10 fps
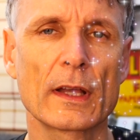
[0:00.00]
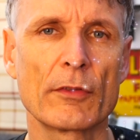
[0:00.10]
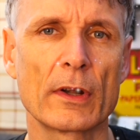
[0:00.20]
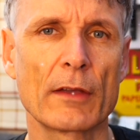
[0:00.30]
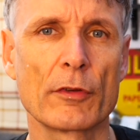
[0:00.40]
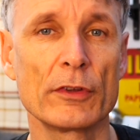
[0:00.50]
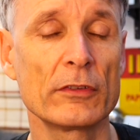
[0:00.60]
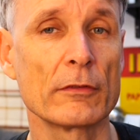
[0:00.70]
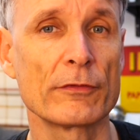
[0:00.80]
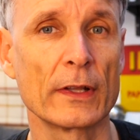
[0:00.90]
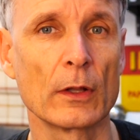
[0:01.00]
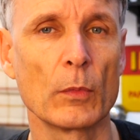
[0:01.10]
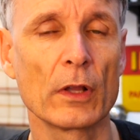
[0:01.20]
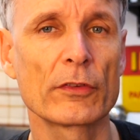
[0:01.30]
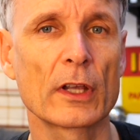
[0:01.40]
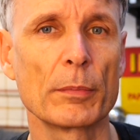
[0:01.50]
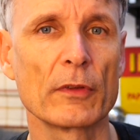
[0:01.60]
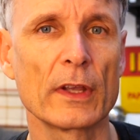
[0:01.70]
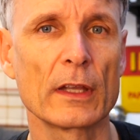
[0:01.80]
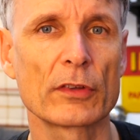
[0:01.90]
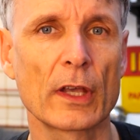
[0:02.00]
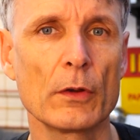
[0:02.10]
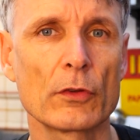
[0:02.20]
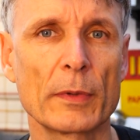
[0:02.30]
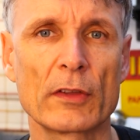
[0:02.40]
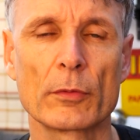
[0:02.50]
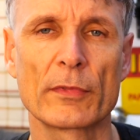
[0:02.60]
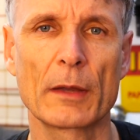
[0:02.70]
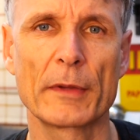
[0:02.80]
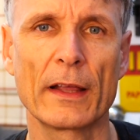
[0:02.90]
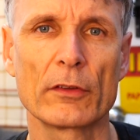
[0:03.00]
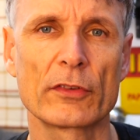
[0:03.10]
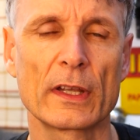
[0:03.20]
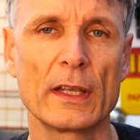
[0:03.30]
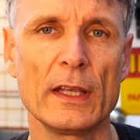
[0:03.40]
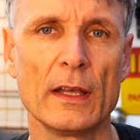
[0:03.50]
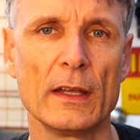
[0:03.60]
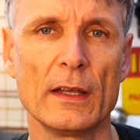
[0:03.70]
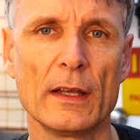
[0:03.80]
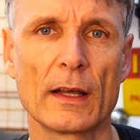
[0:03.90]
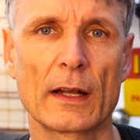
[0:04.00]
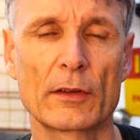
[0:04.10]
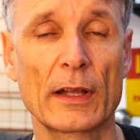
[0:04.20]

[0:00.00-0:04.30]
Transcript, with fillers: I've only ever visited Finland once a couple of years ago, spent some time in Helsinki, and I'd